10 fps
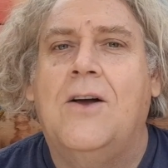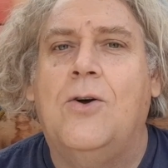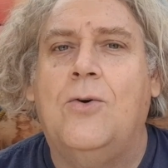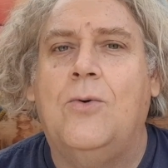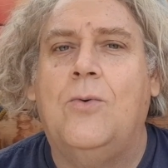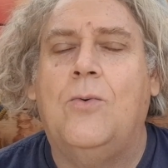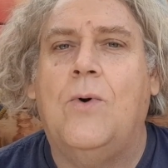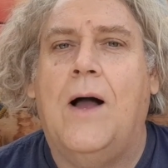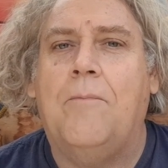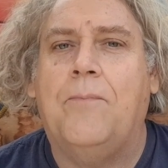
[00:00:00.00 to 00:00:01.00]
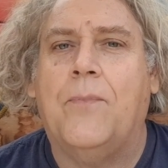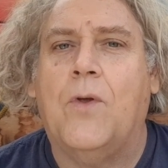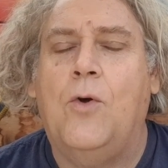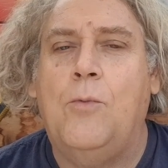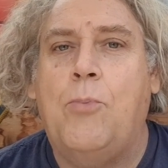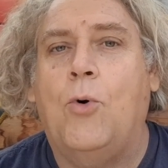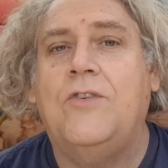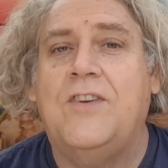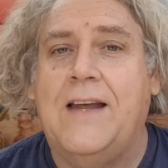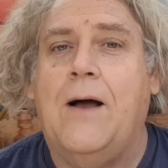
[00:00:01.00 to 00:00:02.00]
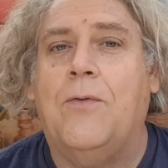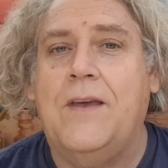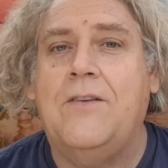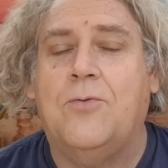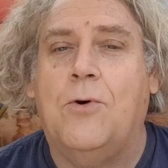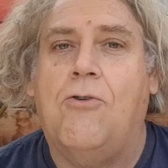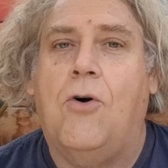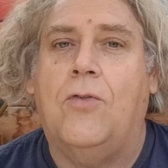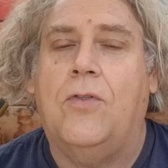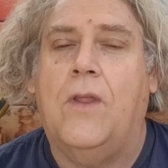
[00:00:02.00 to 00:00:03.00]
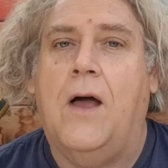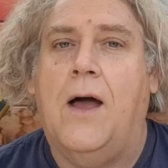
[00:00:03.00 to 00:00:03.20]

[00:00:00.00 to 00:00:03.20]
who pointed out these were on